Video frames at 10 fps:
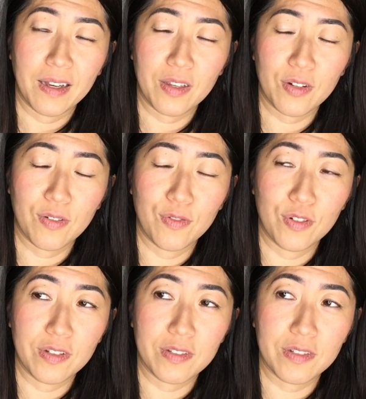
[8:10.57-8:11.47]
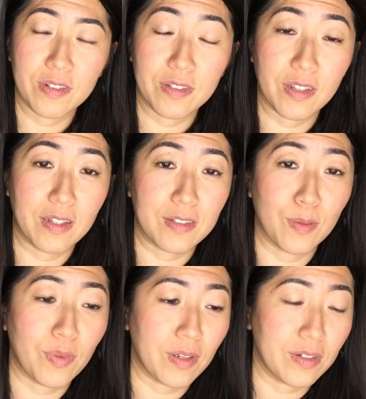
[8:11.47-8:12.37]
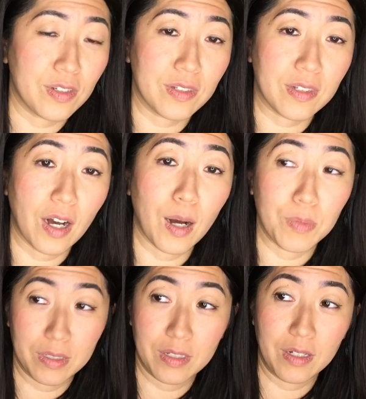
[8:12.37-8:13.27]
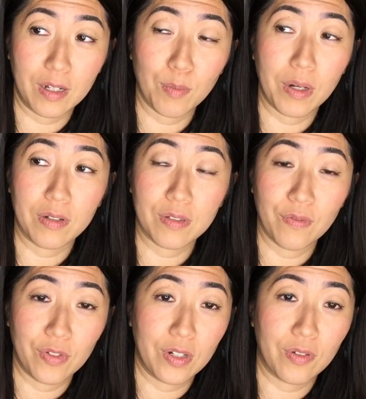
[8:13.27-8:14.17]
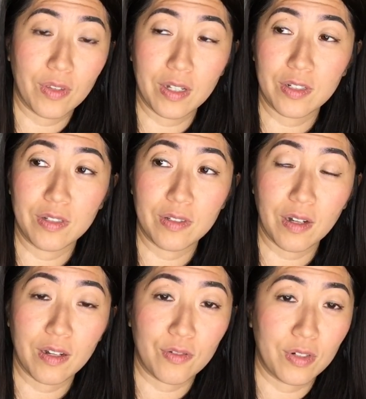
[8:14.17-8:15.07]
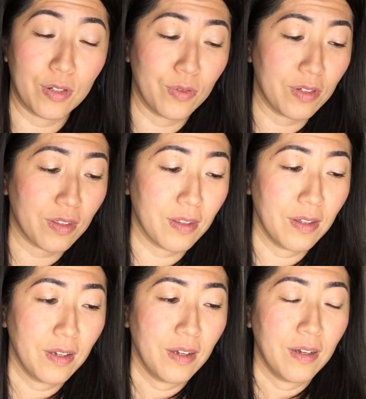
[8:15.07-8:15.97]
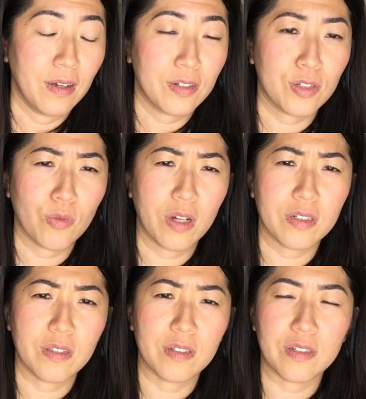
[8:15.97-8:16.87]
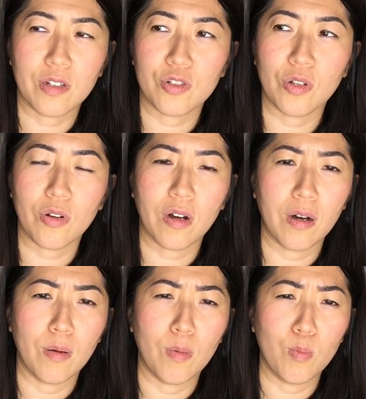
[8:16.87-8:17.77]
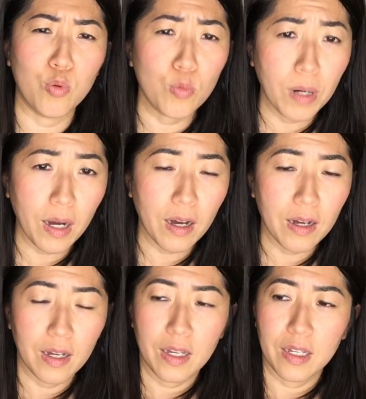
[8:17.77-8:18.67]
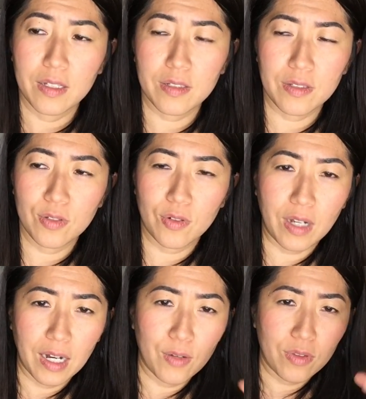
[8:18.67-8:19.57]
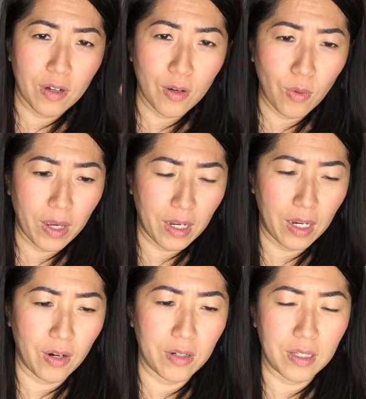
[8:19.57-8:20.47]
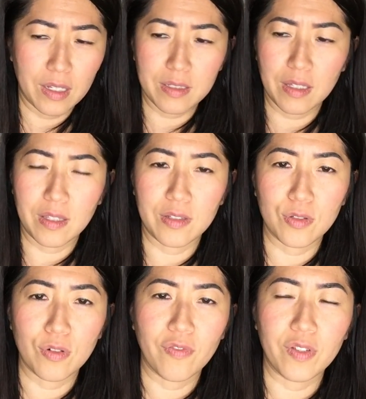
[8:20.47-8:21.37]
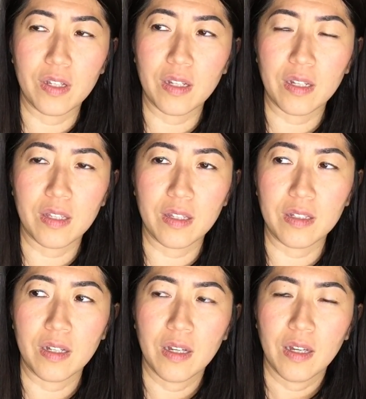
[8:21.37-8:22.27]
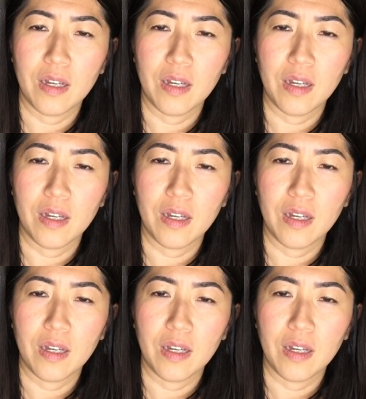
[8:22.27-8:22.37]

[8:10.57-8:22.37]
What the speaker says: I hear her voice. She's saying something. She's commenting about some video that she's not agreeing with. She's watching this show called Booba. Is this little guy with all white hair, and he has like these little feet, and he